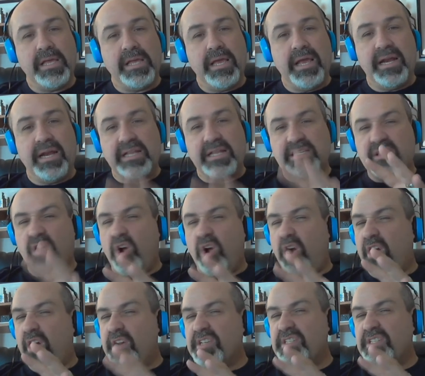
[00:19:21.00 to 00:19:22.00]
And that's the
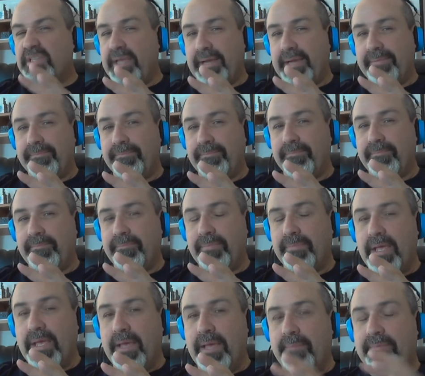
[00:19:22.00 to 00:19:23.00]
hardest thing
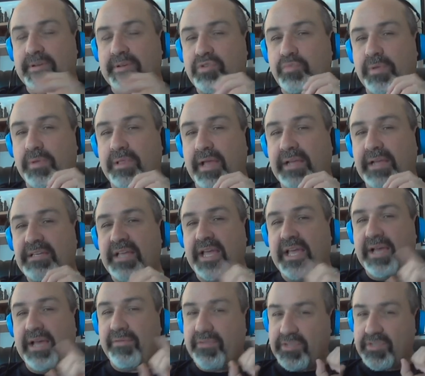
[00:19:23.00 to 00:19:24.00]
because we like to
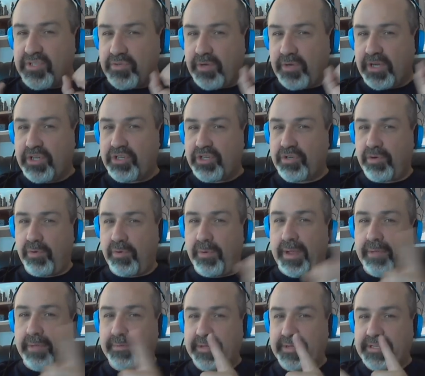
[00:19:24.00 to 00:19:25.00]
have a structure
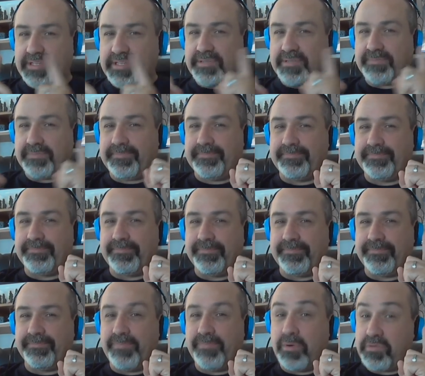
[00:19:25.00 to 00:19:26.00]
around us
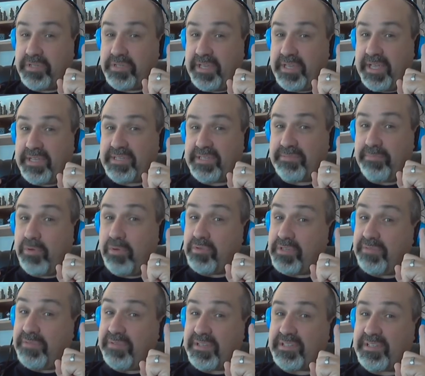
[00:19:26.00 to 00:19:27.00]
most days,
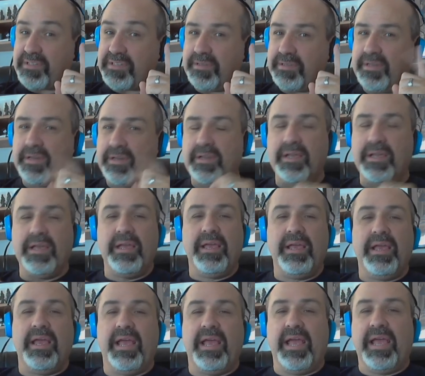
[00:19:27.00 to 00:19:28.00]
most of us.
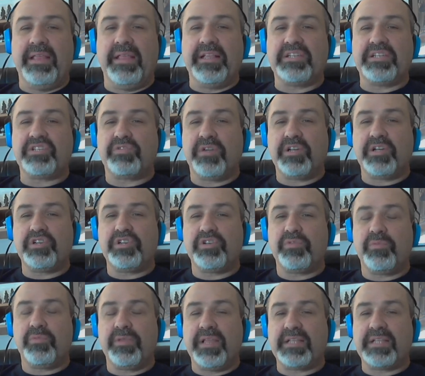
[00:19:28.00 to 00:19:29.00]
And that structure,
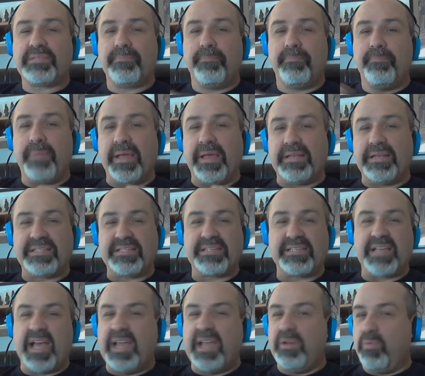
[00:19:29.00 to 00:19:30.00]
when that's bent
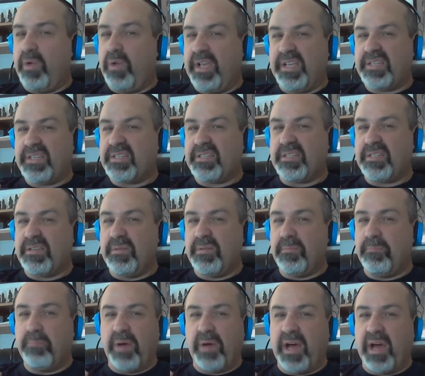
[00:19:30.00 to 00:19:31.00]
sideways,
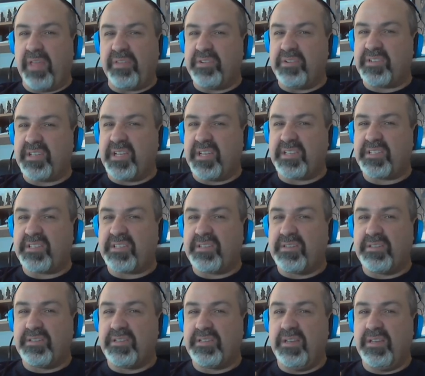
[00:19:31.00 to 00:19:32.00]
bothers us
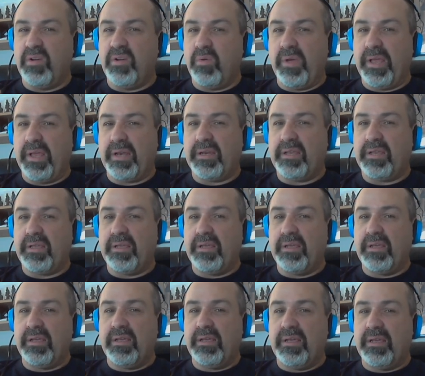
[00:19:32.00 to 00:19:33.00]
to no end
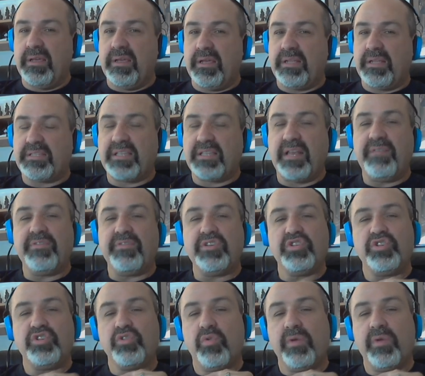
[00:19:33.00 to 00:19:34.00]
instead of
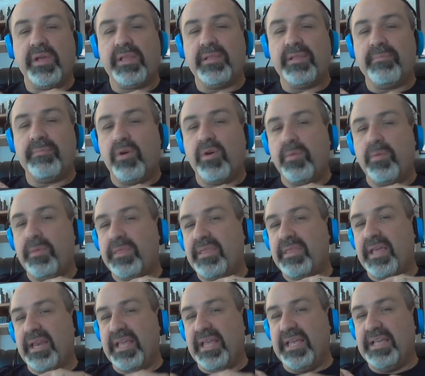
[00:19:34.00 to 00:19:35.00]
enjoying the moment
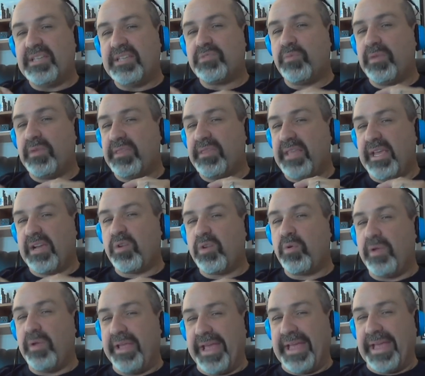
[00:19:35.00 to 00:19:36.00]
that is what they
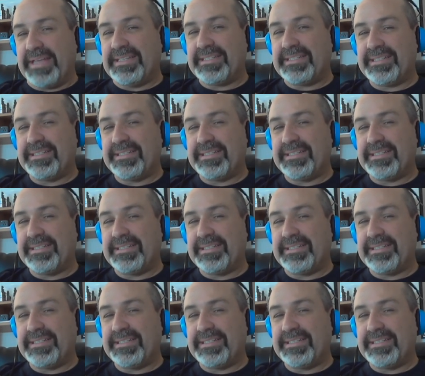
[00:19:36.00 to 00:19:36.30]
create.